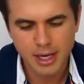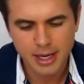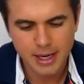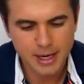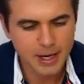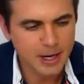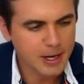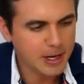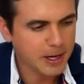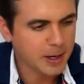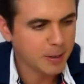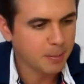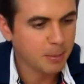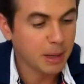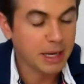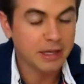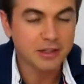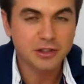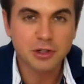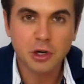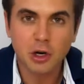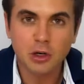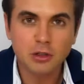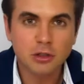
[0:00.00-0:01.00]
I
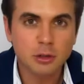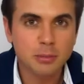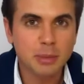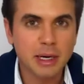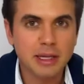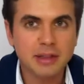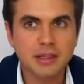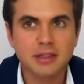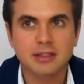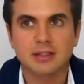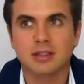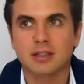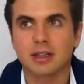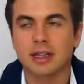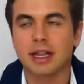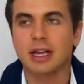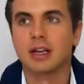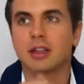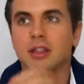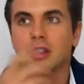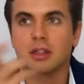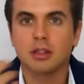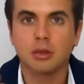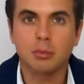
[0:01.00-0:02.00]
talked about this at
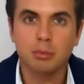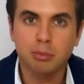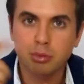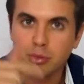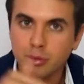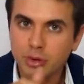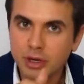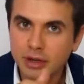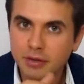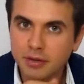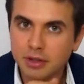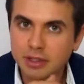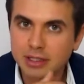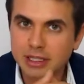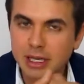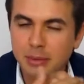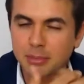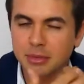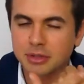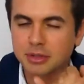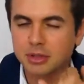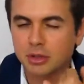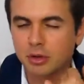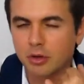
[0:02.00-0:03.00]
length in the previous
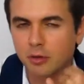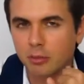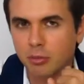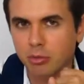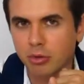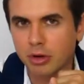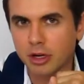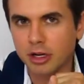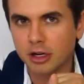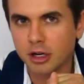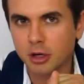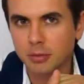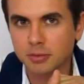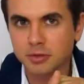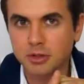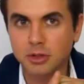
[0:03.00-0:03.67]
episode of Brand Up.